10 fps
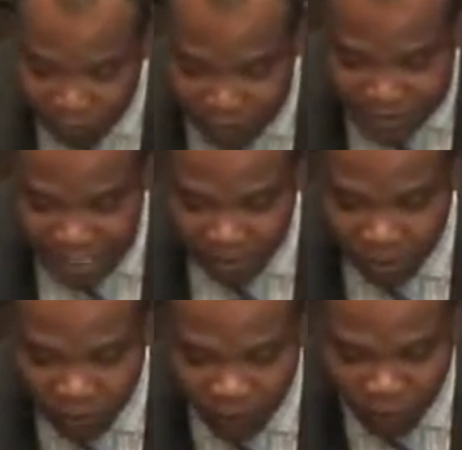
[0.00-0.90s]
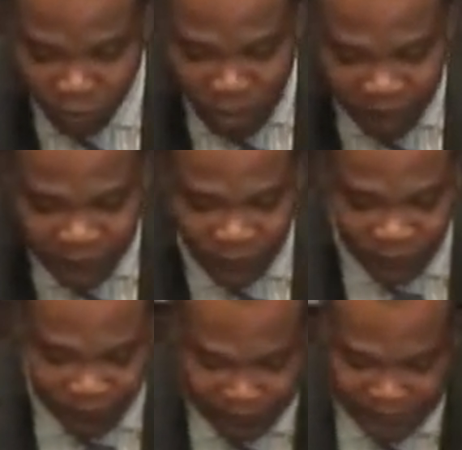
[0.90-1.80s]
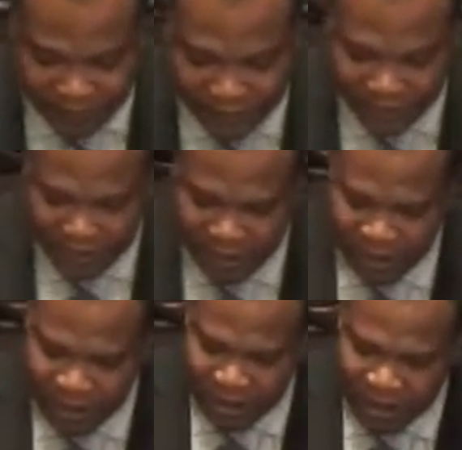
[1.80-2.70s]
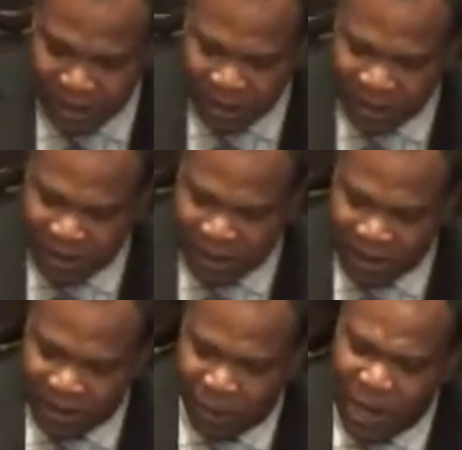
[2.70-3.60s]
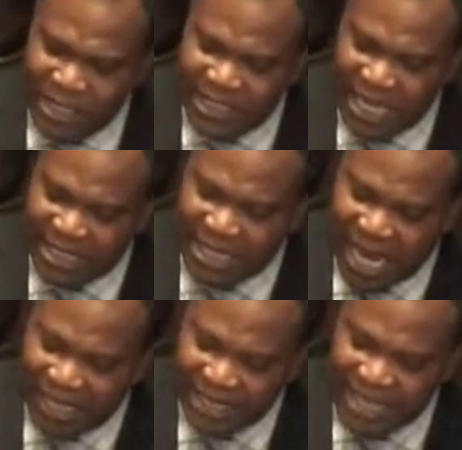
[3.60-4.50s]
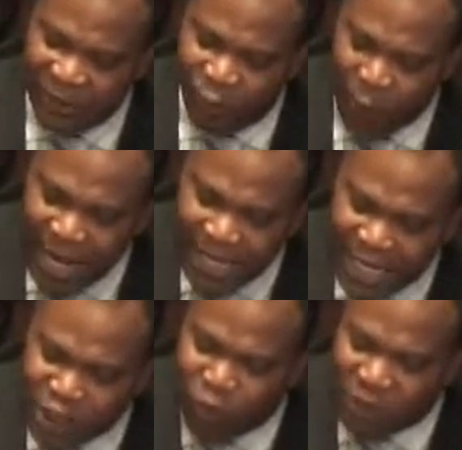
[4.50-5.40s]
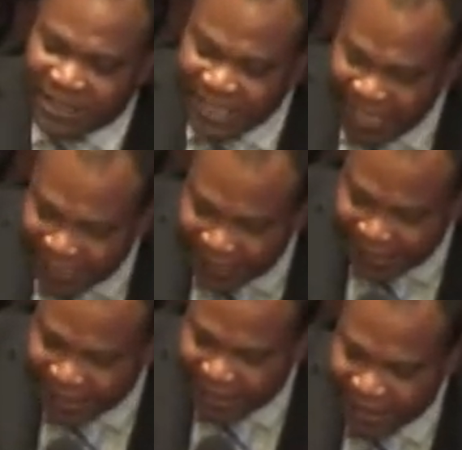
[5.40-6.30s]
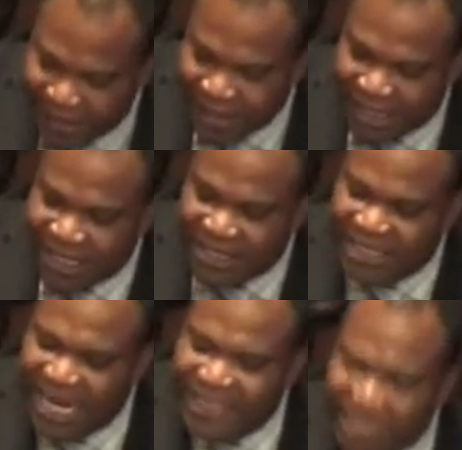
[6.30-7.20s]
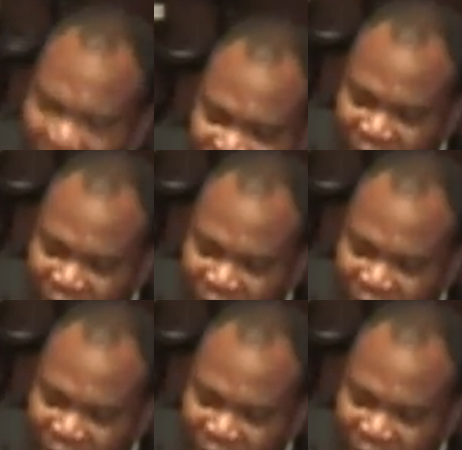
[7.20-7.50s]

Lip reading: we said from 12 to 15. The word says that, he said, when it was day, certain of the